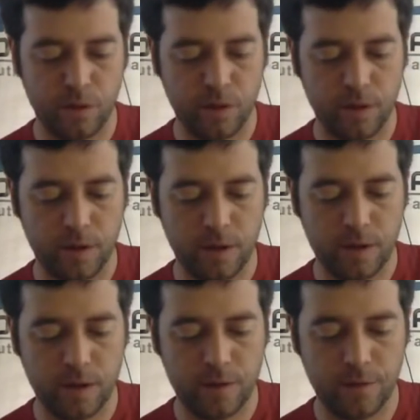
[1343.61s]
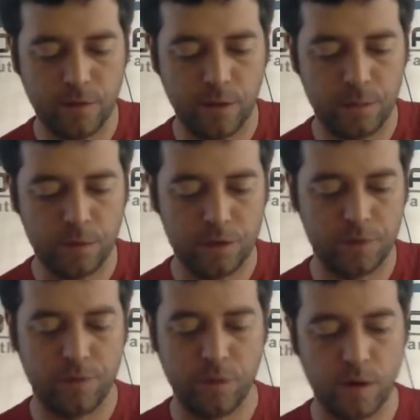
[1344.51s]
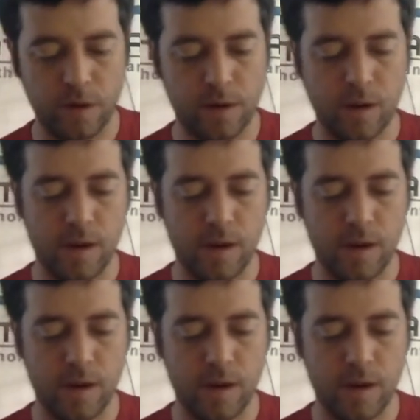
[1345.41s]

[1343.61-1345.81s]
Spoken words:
really pushing for it.